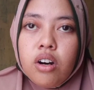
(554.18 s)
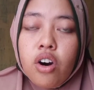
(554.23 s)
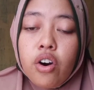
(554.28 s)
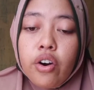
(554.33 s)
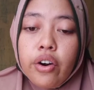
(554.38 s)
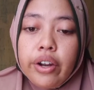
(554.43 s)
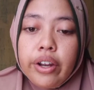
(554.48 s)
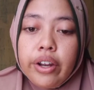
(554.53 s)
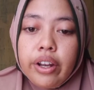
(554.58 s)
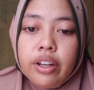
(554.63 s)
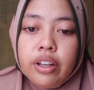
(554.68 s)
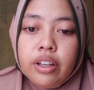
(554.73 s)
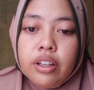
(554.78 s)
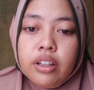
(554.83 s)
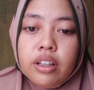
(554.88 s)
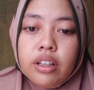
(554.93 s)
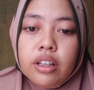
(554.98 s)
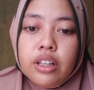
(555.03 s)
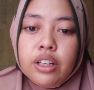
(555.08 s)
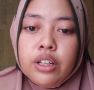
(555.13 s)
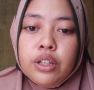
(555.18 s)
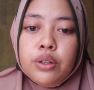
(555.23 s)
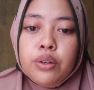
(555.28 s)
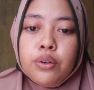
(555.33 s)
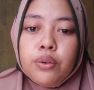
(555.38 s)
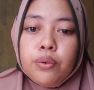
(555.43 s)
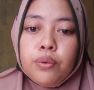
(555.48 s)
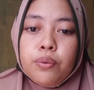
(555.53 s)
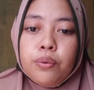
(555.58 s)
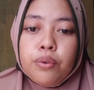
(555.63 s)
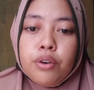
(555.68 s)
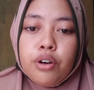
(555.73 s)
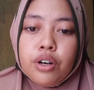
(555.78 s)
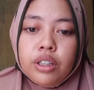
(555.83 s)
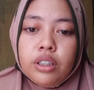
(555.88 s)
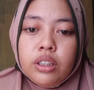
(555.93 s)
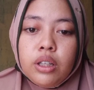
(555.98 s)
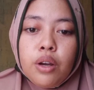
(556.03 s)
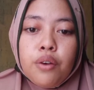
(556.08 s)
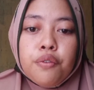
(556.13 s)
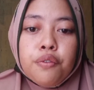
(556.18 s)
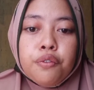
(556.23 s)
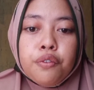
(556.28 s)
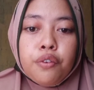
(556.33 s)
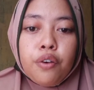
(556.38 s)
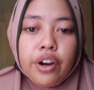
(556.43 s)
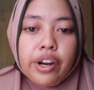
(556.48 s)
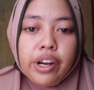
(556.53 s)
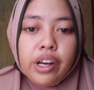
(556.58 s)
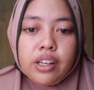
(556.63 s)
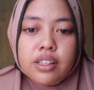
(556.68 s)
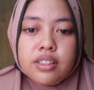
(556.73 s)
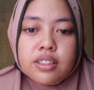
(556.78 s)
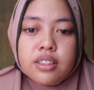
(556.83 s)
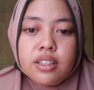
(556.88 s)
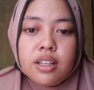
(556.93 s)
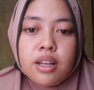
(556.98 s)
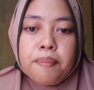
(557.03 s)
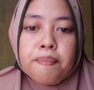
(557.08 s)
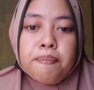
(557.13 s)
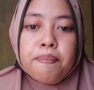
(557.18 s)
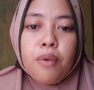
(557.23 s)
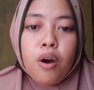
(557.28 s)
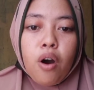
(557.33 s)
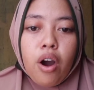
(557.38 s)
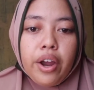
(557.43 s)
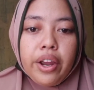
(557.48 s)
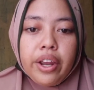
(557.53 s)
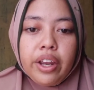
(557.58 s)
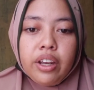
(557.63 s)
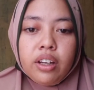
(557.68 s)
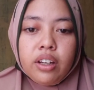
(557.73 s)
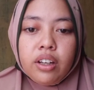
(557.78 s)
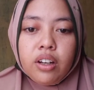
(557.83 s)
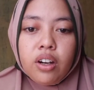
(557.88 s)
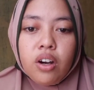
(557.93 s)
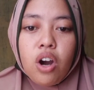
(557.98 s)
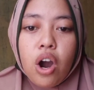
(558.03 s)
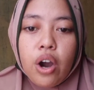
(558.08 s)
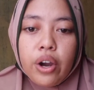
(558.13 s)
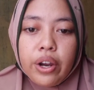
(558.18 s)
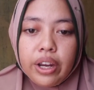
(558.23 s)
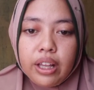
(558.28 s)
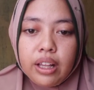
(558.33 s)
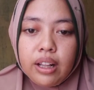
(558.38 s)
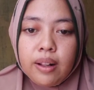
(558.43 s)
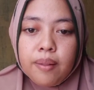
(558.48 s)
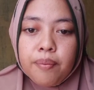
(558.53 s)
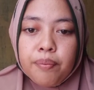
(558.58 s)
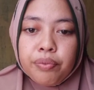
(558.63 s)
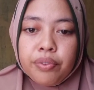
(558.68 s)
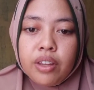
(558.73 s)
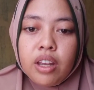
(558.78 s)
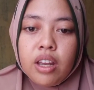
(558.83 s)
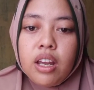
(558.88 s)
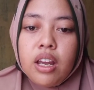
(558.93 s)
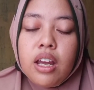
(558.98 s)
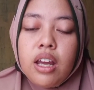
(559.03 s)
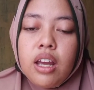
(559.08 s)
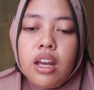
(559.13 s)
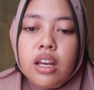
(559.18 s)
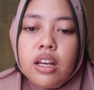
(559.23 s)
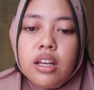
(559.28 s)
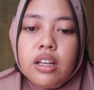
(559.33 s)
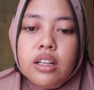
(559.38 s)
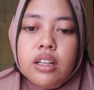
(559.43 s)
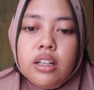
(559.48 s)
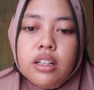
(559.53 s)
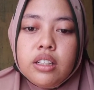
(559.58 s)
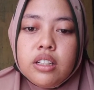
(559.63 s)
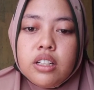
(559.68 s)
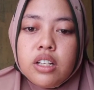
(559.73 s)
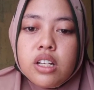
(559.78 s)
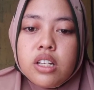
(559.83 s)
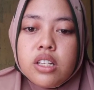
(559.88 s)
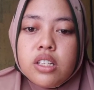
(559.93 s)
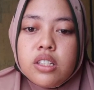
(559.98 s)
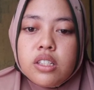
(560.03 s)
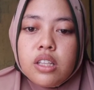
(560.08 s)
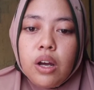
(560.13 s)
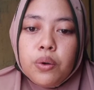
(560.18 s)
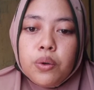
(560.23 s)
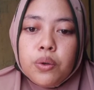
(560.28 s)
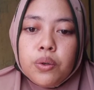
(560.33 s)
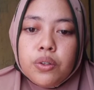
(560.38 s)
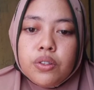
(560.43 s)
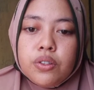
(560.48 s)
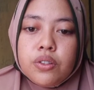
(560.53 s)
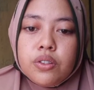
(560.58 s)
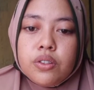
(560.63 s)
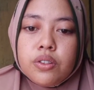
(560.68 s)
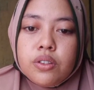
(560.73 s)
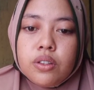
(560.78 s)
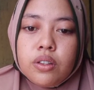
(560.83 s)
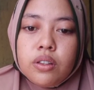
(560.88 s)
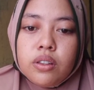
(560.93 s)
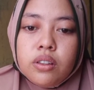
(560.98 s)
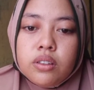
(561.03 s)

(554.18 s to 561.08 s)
oi in the word voice, boy, oil, and sounds